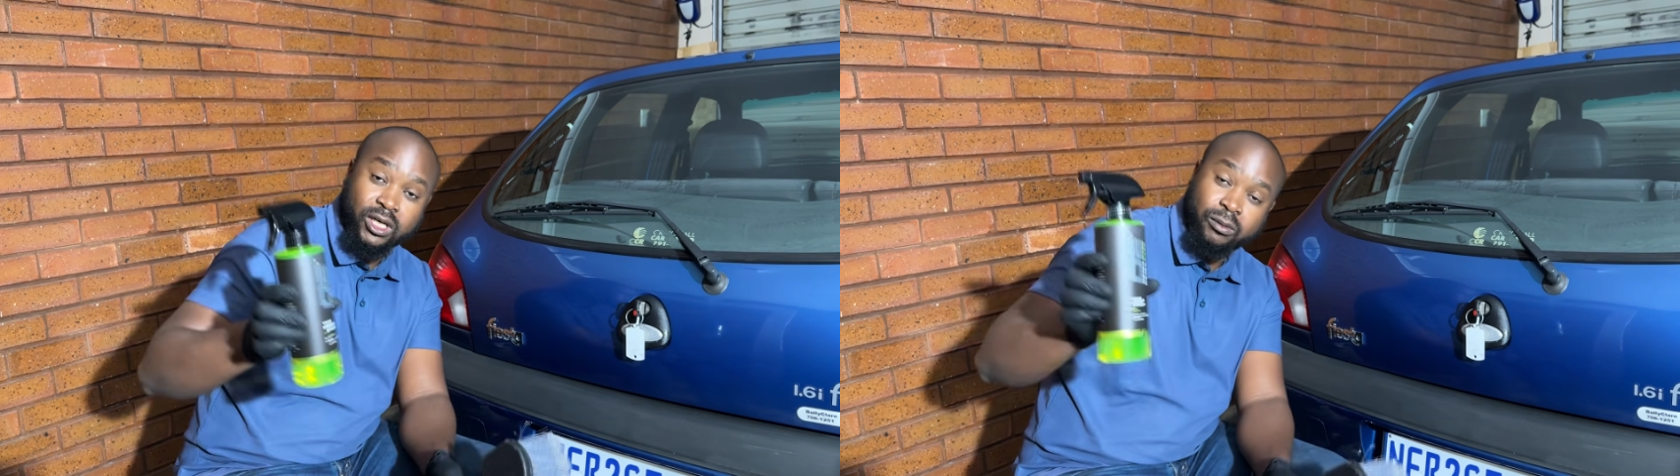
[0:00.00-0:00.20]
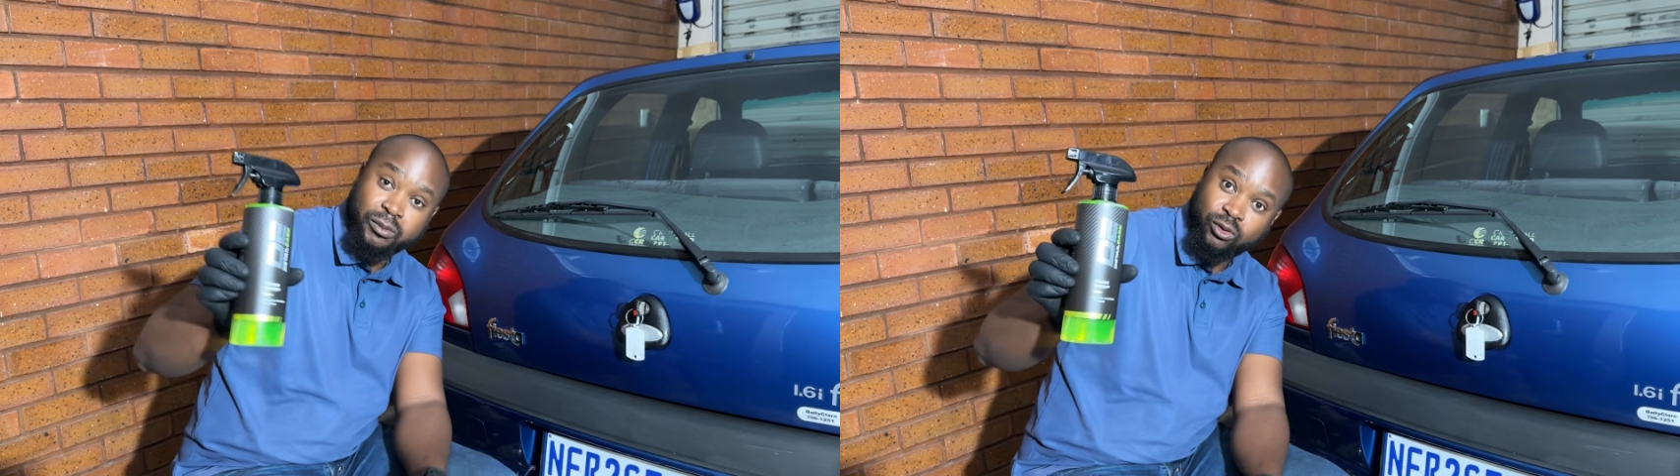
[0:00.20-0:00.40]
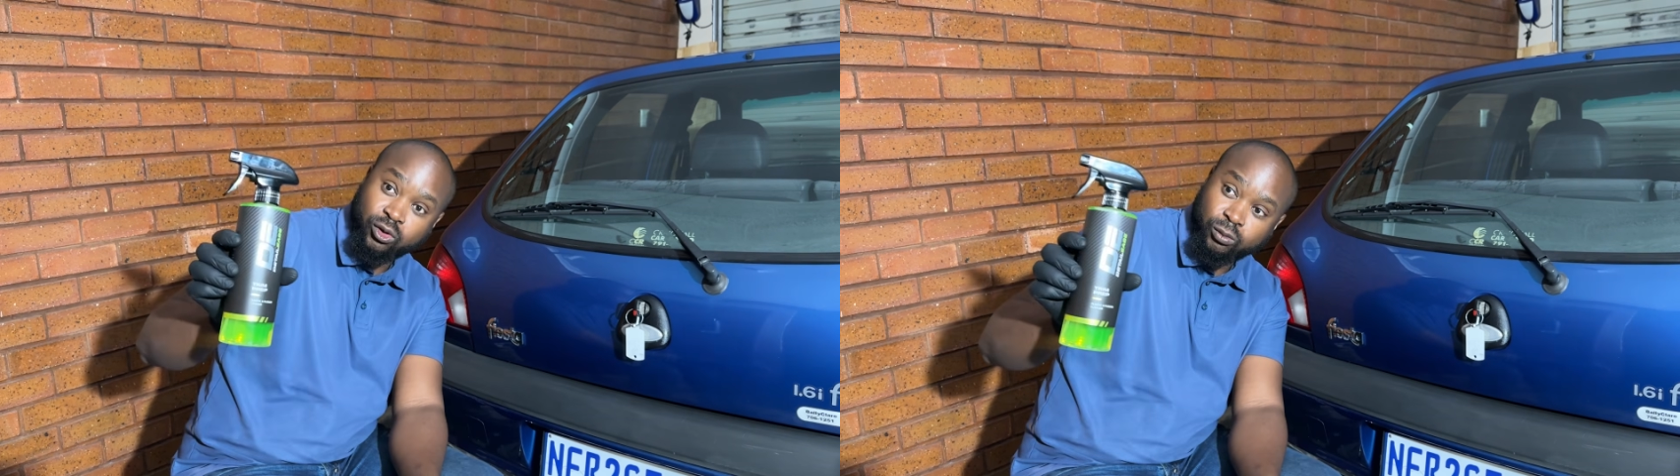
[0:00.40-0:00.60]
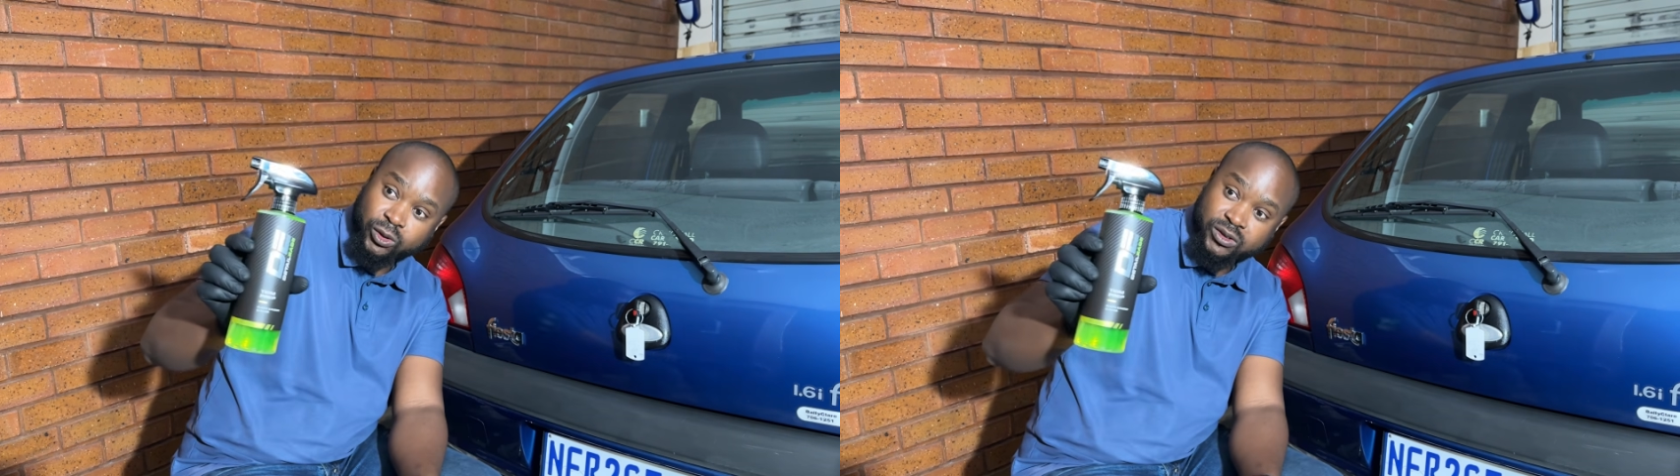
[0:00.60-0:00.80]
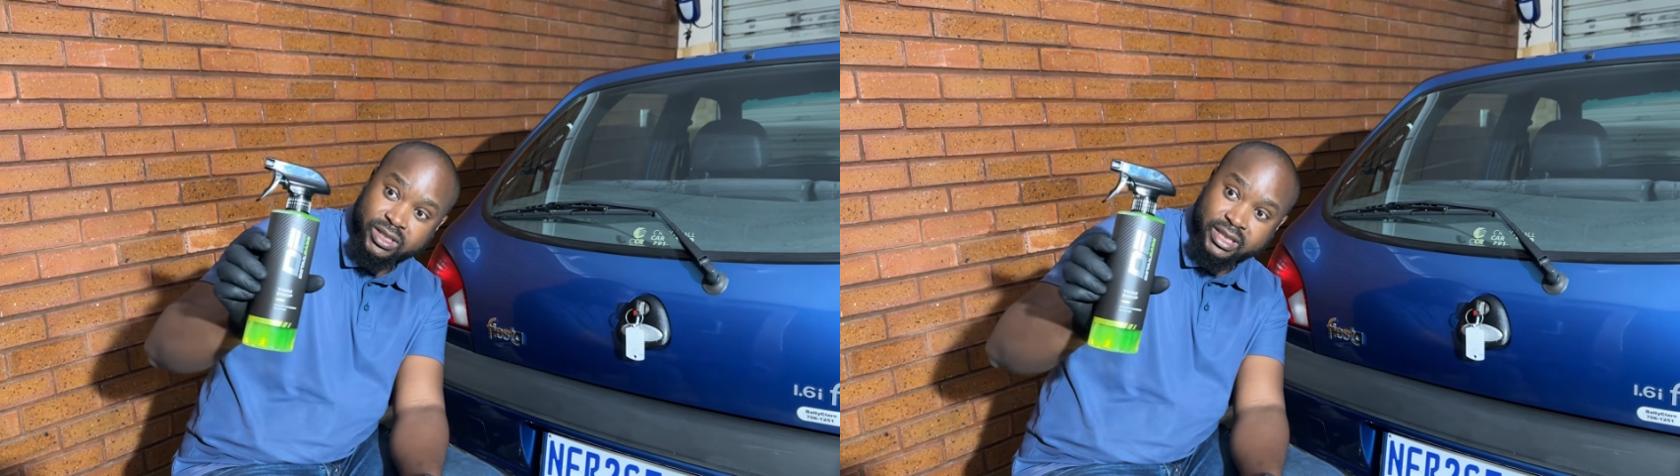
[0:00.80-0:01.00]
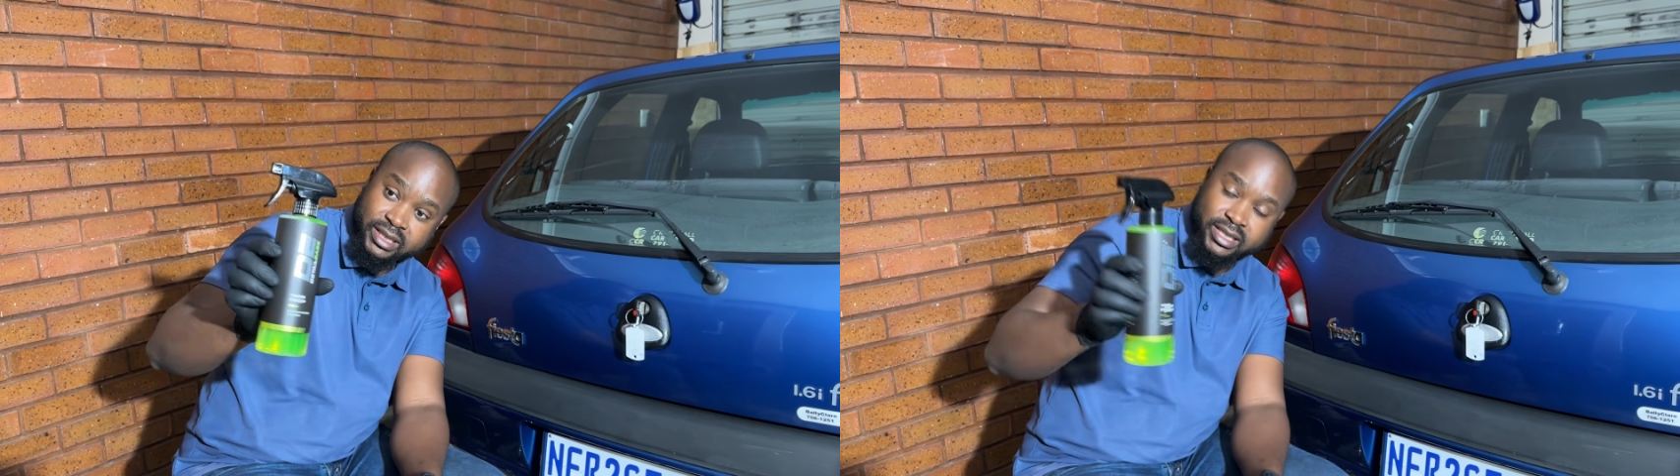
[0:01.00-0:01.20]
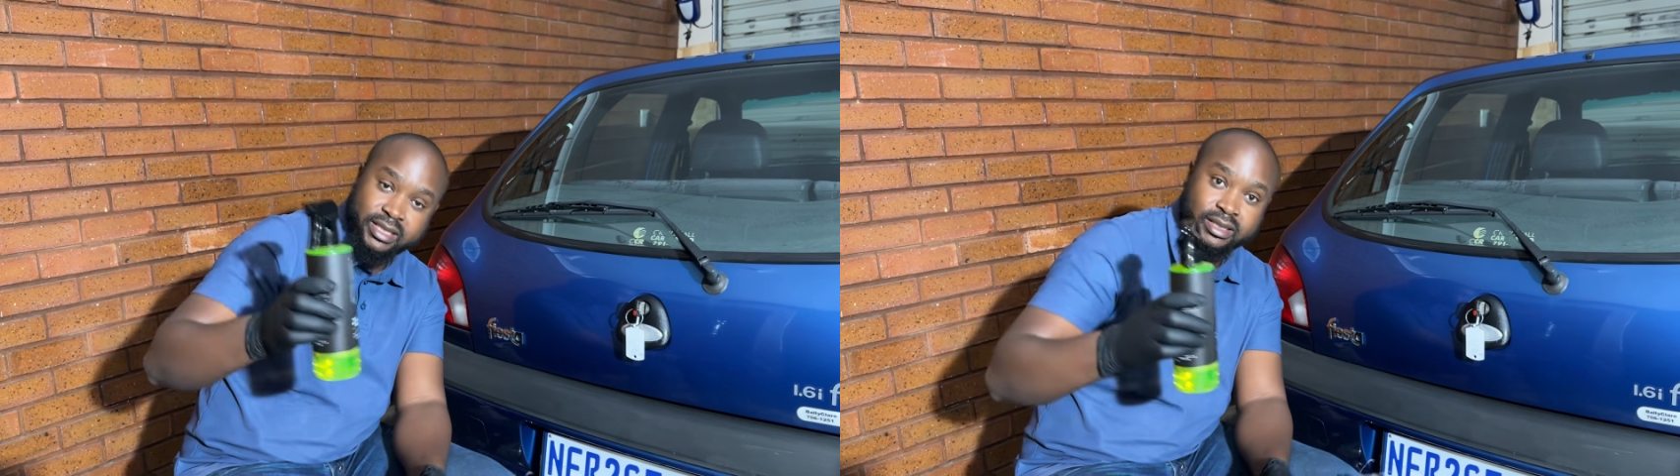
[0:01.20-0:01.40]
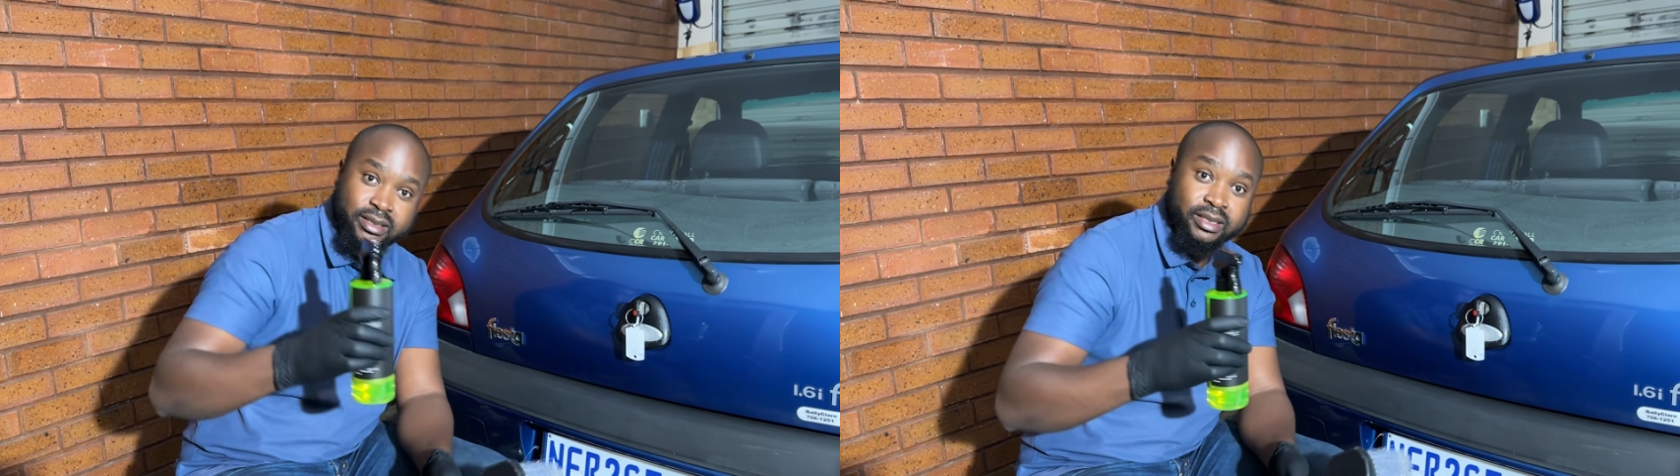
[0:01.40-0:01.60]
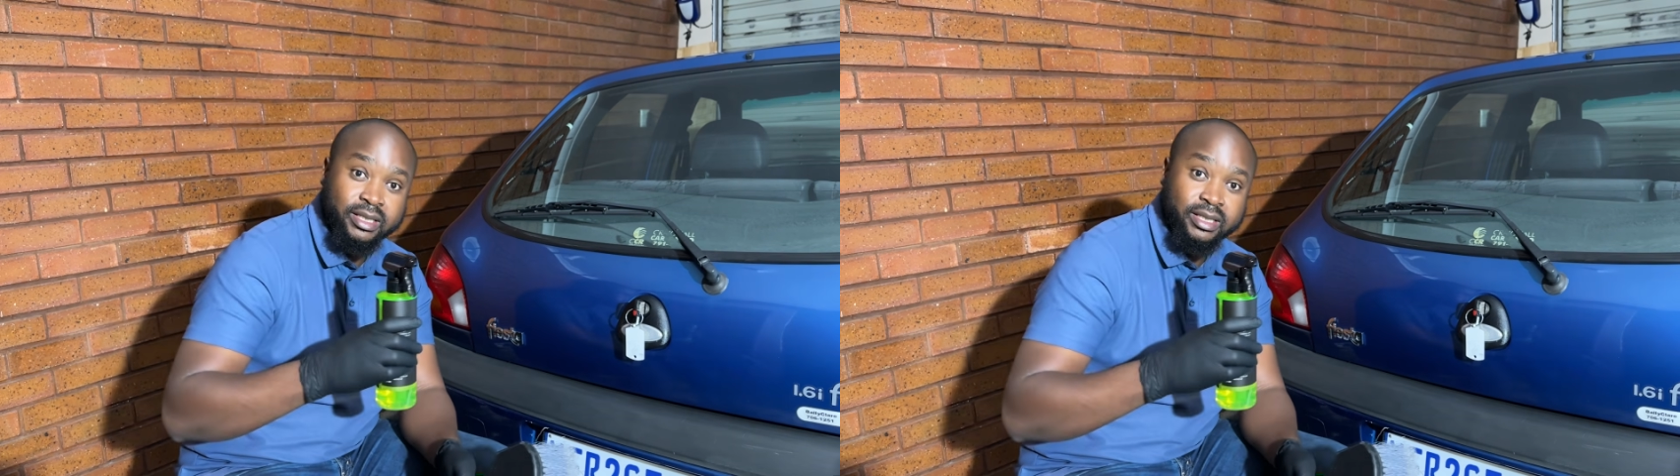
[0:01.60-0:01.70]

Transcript: will be using the DE